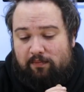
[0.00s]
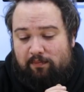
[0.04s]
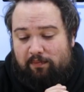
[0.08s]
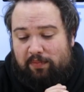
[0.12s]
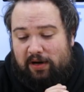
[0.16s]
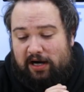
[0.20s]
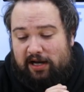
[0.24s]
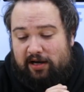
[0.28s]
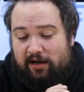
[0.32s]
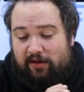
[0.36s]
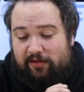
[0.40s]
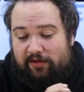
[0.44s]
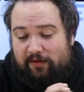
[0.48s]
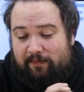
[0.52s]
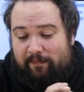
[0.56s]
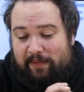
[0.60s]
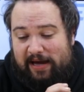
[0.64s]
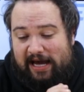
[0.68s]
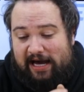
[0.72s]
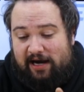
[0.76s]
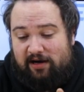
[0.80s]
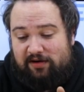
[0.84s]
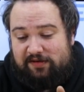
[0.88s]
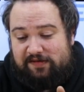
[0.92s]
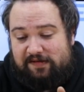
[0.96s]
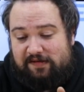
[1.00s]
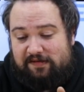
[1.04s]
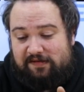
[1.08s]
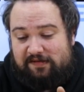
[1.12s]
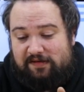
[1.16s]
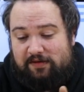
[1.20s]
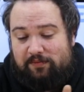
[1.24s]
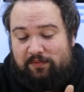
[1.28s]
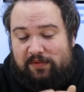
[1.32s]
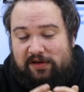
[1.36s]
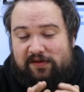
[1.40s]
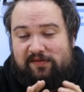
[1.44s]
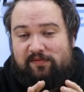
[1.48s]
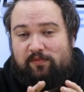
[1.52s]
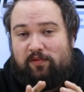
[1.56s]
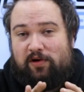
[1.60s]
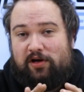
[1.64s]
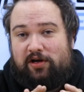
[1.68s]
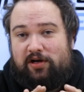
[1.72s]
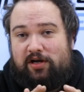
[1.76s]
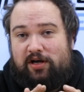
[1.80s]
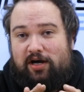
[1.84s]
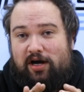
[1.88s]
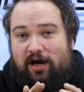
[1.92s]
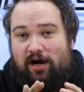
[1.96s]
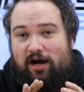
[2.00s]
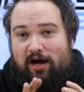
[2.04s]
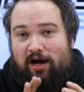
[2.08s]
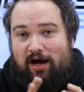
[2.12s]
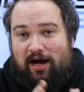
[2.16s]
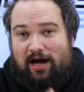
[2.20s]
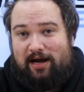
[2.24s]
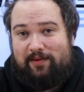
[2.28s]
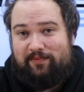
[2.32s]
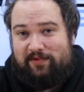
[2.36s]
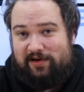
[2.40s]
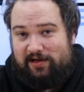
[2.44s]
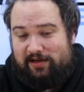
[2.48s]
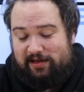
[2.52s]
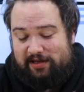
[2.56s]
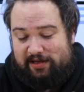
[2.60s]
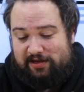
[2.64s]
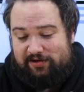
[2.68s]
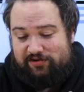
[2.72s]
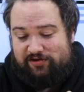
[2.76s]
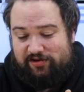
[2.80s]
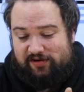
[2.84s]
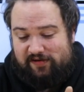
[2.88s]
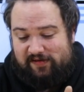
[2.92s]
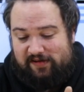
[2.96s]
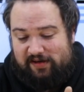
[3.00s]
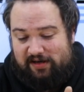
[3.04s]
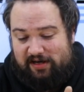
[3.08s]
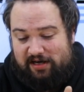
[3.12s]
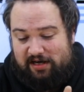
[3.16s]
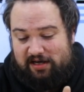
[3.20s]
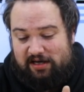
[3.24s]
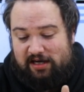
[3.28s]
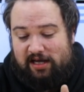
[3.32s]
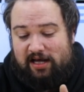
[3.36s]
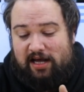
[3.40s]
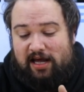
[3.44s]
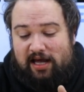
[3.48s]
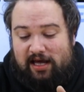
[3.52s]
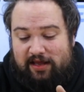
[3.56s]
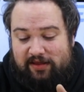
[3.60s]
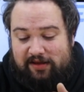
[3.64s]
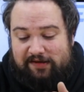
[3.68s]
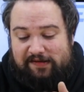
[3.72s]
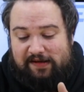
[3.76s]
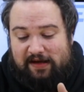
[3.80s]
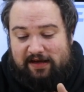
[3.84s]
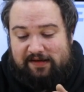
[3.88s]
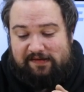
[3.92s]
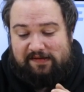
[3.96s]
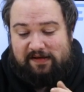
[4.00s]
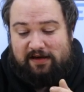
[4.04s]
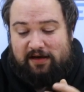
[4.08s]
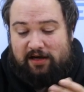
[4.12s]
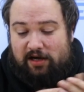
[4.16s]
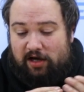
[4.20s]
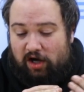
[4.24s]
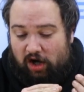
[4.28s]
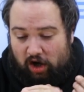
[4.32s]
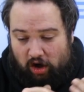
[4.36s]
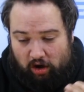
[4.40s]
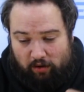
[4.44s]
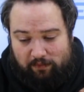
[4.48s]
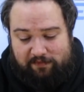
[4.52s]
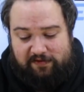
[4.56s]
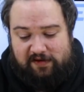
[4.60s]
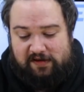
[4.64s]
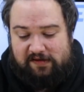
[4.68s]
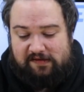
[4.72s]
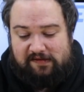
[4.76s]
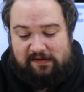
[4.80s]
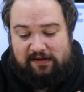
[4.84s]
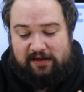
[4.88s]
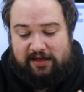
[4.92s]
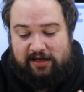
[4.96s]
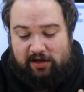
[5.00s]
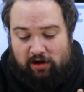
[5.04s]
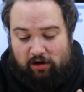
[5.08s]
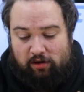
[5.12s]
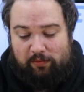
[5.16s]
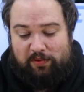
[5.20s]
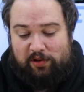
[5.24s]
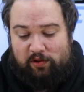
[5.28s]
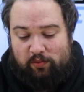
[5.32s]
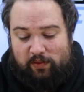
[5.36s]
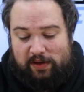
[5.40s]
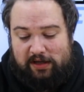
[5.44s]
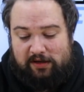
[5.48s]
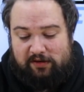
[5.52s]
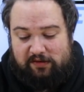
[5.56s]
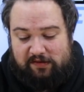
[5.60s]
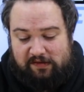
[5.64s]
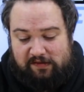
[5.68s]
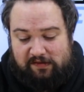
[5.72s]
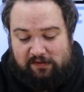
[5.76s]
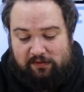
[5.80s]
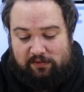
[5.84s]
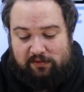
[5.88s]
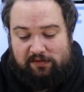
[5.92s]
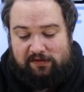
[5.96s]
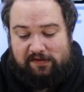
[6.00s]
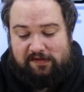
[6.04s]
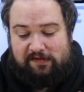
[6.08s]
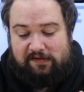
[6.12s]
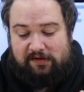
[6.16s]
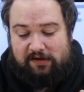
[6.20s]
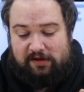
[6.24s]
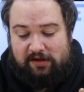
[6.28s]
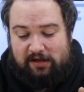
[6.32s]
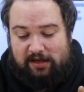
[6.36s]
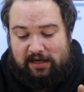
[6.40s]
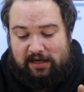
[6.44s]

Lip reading: but the power system is what I'm really interested in. This has a obviously Hobbywing sourced